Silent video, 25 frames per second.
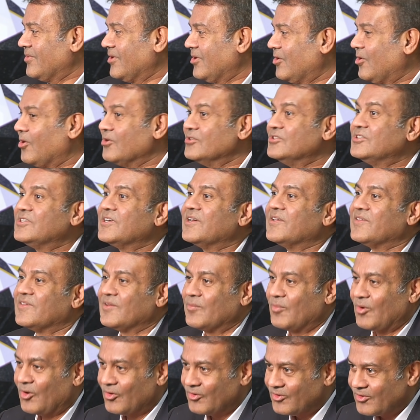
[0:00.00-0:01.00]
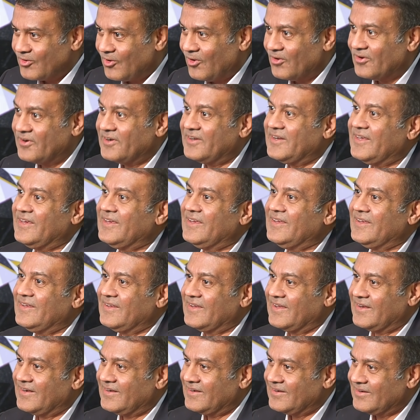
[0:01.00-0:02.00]
conscious about quality
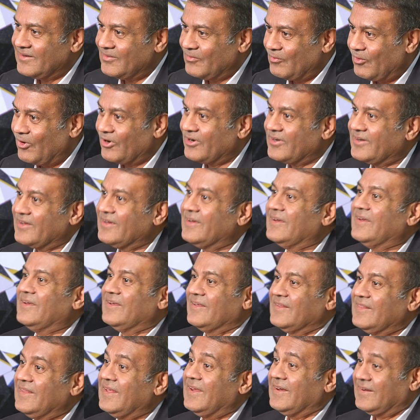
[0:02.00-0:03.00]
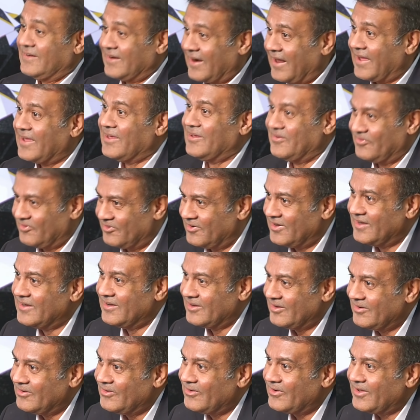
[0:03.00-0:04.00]
and what they drive,
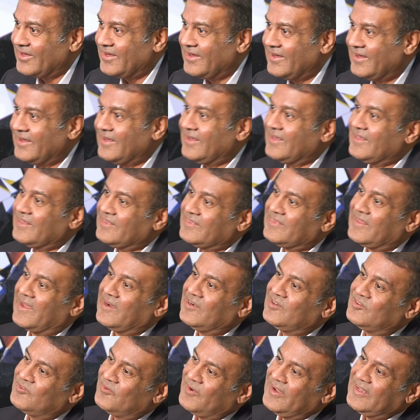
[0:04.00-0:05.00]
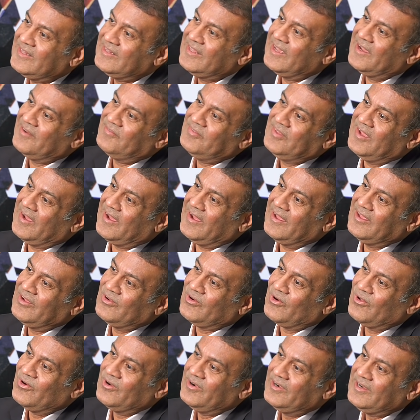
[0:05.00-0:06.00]
okay, that's why they have the high
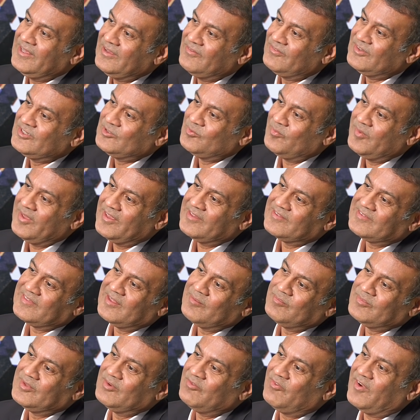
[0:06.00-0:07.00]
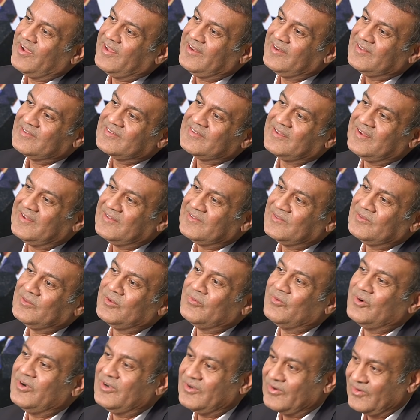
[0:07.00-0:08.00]
quality which makes them the finest cars in the
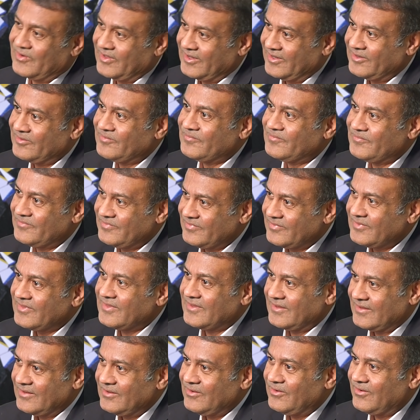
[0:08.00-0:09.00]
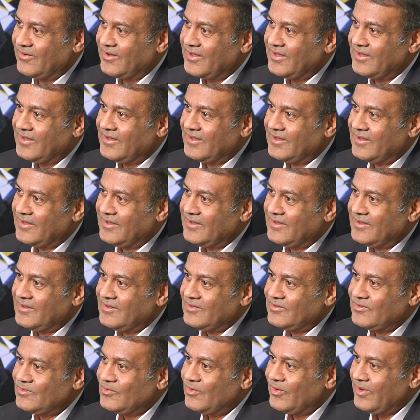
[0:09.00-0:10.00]
world today, okay.
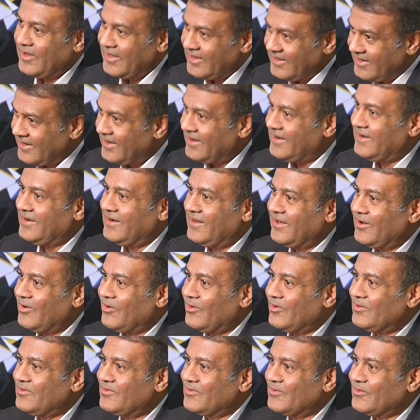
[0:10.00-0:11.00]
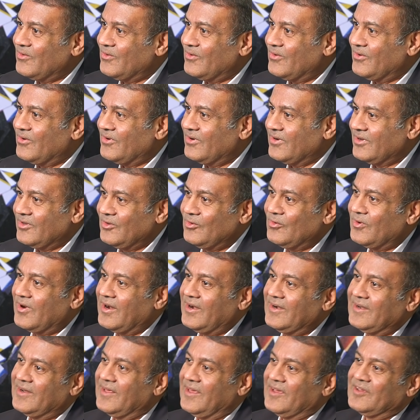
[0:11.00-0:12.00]
So in India also, you
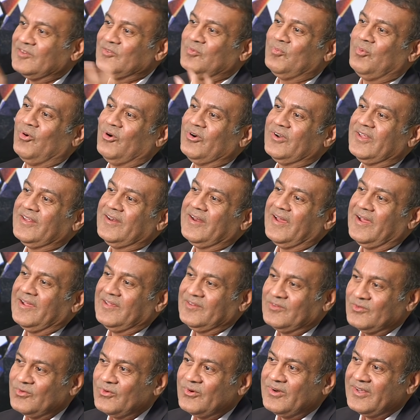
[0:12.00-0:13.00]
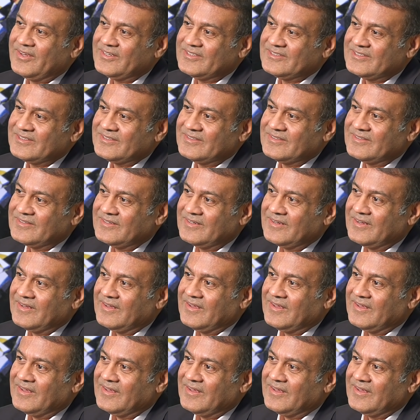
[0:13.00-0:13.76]
can't export in isolation